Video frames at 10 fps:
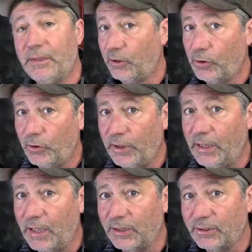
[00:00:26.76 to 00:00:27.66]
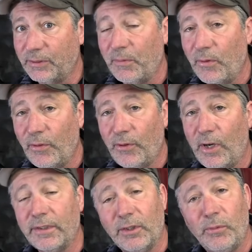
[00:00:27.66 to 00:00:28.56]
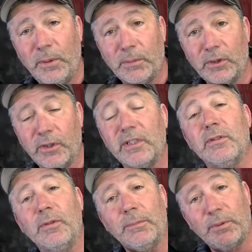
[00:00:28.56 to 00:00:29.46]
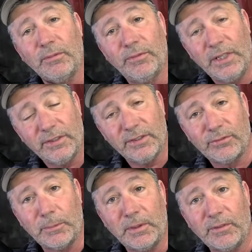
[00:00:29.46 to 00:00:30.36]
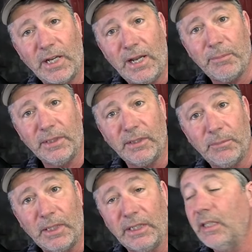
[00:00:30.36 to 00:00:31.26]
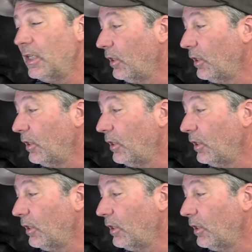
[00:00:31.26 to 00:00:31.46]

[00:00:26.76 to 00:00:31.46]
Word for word: including us, thought that we were going to prevent this from ever happening by,